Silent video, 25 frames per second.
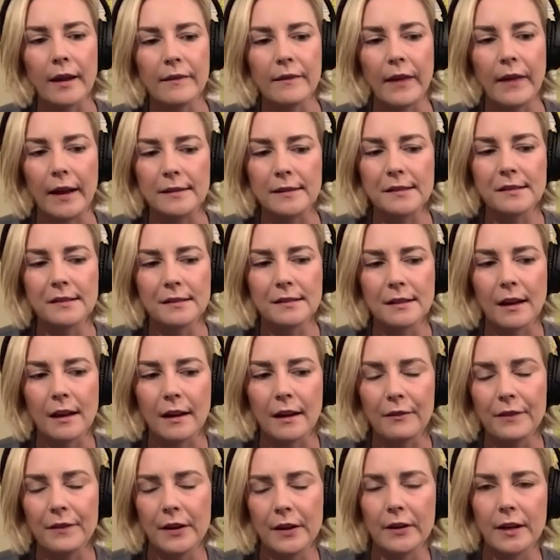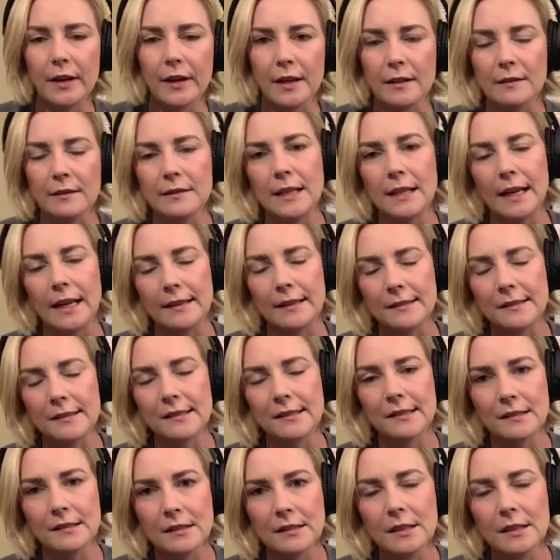and that's very nice.